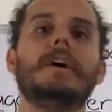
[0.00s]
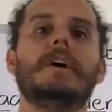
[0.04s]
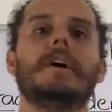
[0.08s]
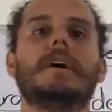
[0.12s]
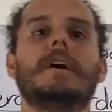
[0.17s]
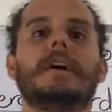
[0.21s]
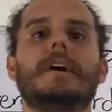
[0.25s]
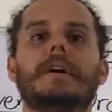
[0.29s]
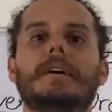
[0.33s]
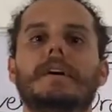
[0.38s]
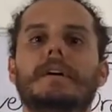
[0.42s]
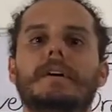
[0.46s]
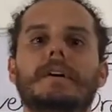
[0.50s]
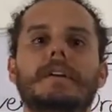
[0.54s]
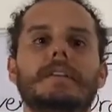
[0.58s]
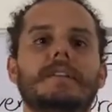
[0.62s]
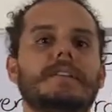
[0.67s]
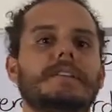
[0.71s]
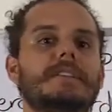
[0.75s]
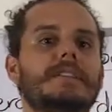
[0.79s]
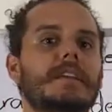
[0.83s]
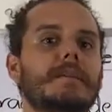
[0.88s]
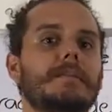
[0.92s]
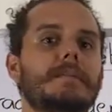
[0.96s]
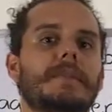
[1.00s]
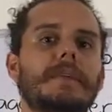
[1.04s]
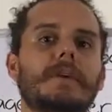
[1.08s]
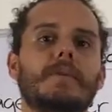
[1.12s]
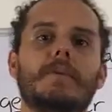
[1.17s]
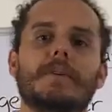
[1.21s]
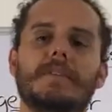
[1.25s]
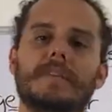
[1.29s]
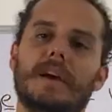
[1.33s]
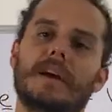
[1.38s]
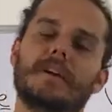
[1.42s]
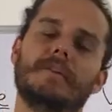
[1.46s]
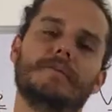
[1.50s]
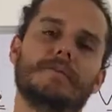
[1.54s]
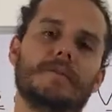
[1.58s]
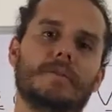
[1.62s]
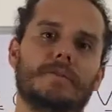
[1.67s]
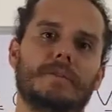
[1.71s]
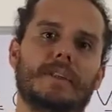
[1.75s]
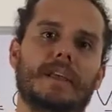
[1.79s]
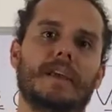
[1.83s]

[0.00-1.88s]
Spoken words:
The same thing with iPhone.